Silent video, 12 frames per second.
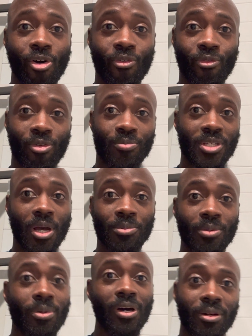from top to
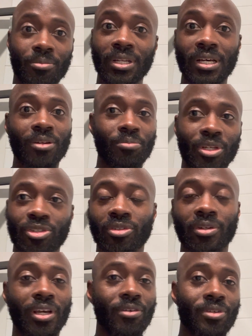bottom down. Make sure
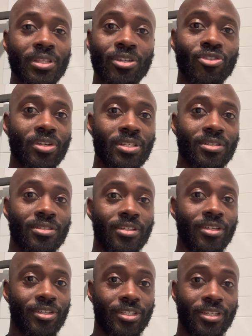everything drains
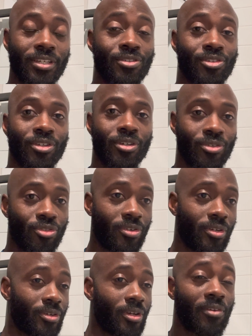
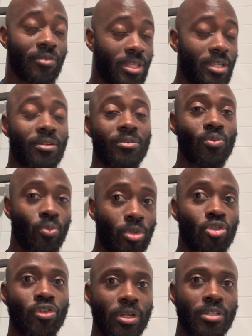everything will
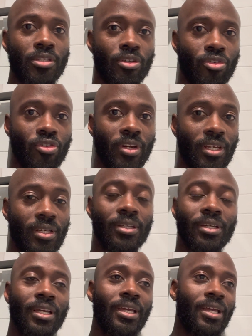drain into your drain,
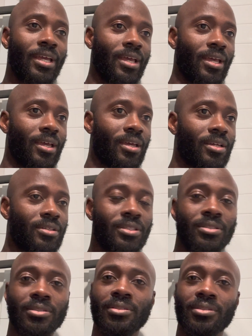and
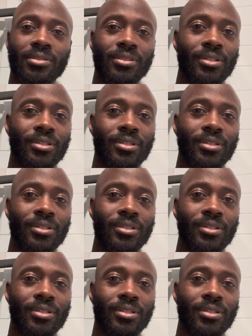just